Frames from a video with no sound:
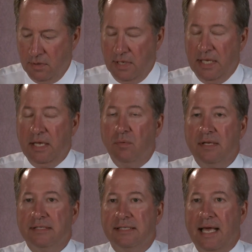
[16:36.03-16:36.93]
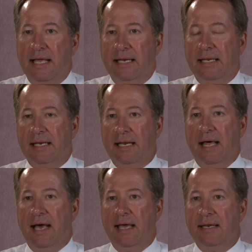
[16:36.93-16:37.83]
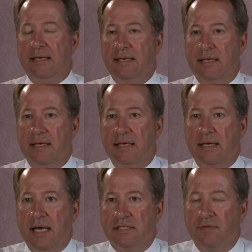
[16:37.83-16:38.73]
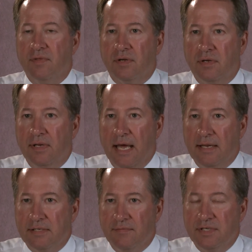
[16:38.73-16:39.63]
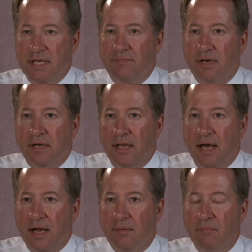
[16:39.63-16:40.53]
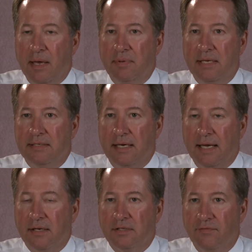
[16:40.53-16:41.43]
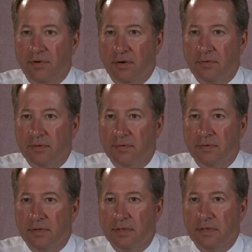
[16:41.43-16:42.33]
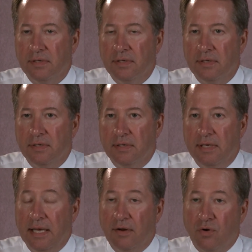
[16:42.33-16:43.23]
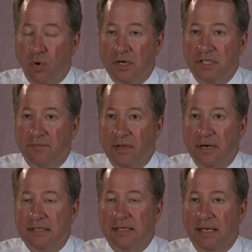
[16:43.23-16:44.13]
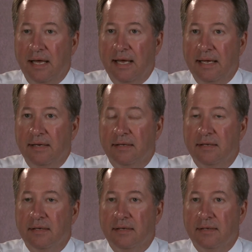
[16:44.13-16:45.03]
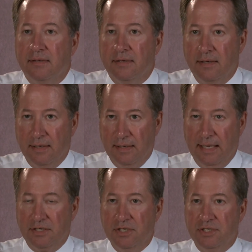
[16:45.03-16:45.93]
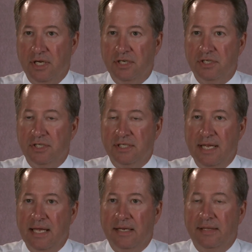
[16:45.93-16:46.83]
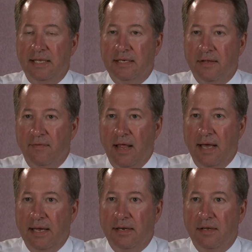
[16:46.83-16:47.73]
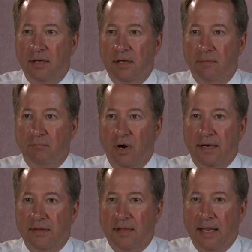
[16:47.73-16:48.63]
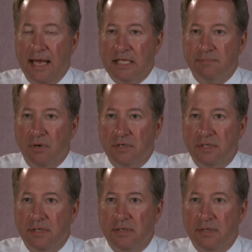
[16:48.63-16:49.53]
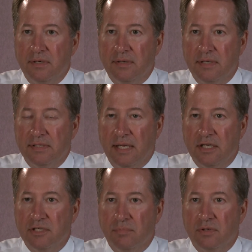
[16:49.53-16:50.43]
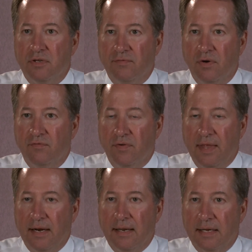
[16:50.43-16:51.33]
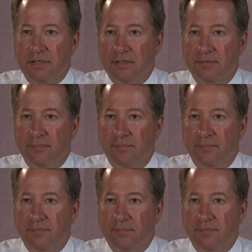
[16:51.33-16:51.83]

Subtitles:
Anyone standing in line as of 7 o'clock may be entitled to vote. And of course, if there is a line, an election judge should stand at the end of the line, marking the last person that's eligible to vote for that election.